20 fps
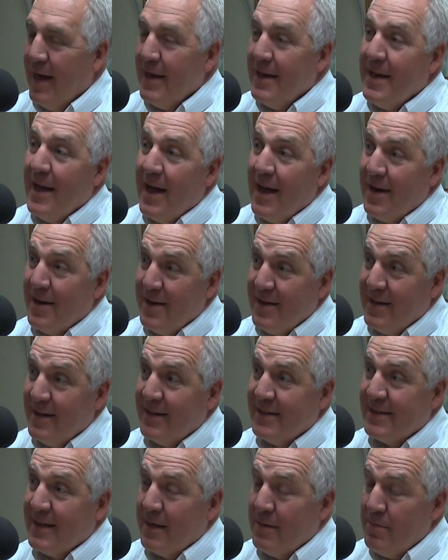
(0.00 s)
Yeah, it
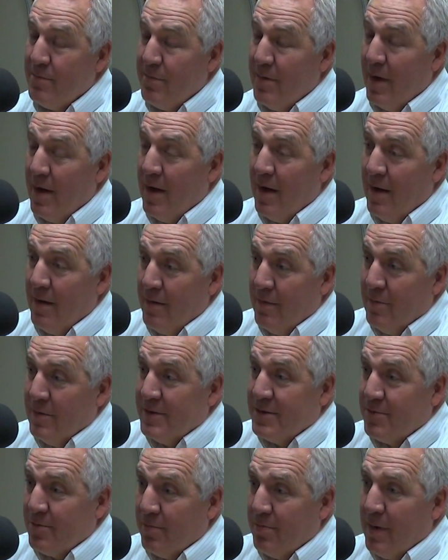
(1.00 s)
is. I
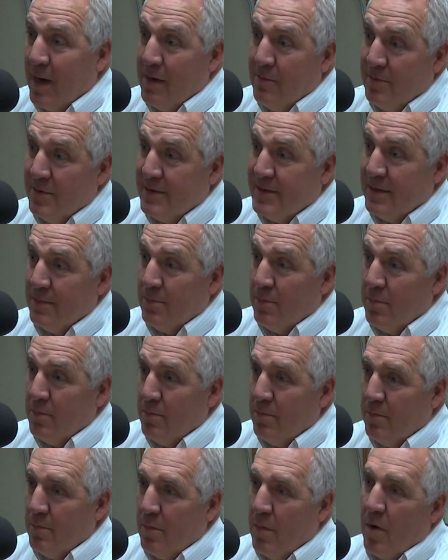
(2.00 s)
was in
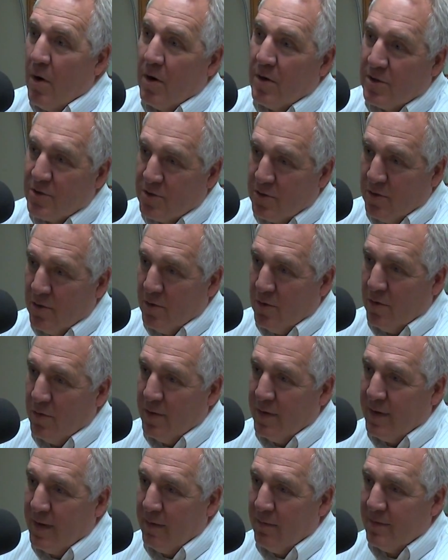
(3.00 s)

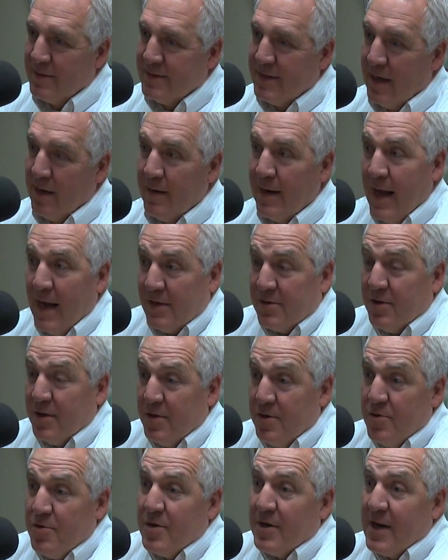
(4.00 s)
Marshall, and I was down
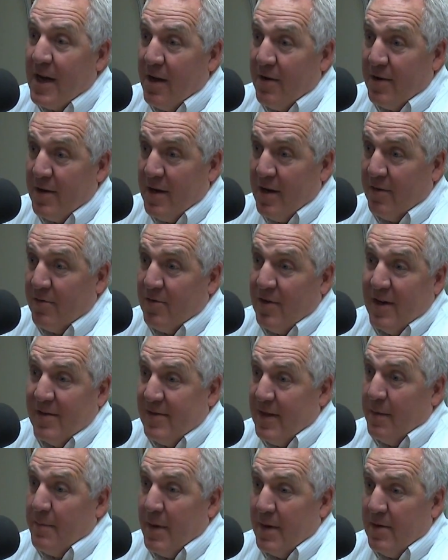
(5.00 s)
in Union County yesterday.
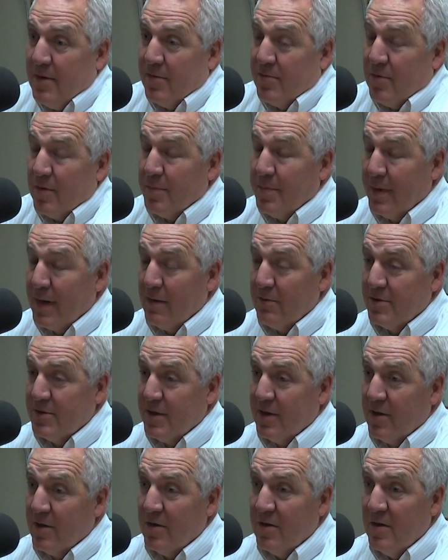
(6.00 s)
It's not my district, but I was
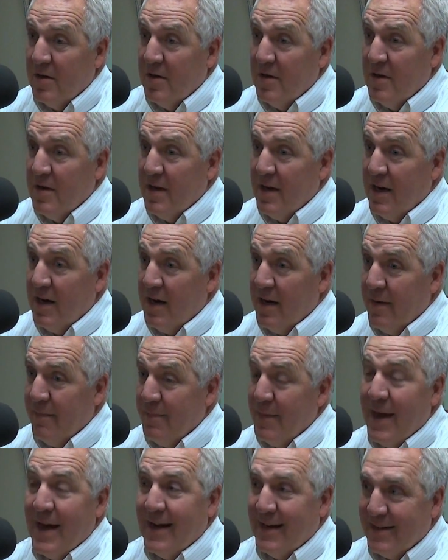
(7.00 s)
there.
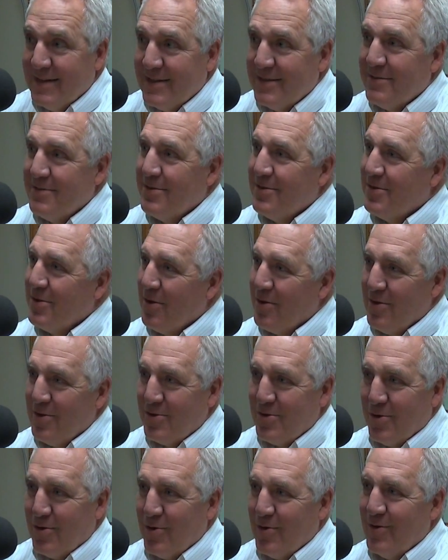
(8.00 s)
It's started
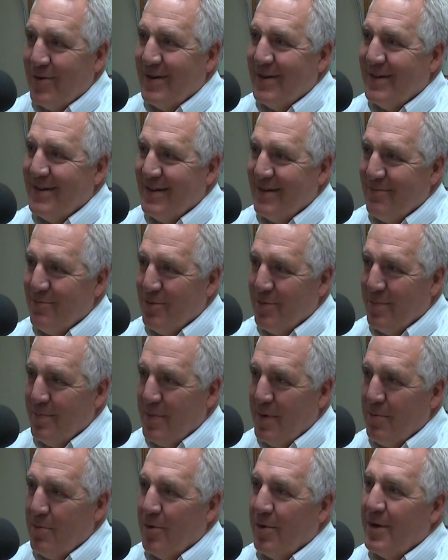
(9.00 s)
to turn and
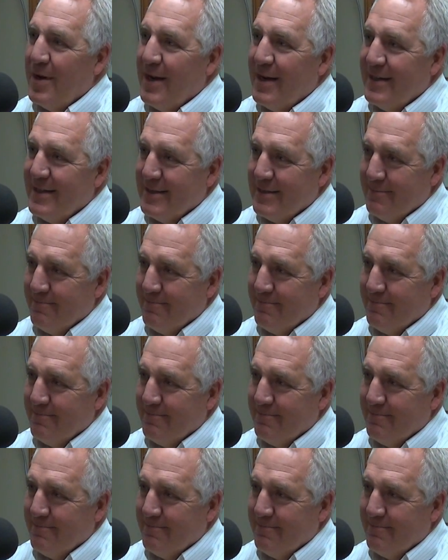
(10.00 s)
be really nice.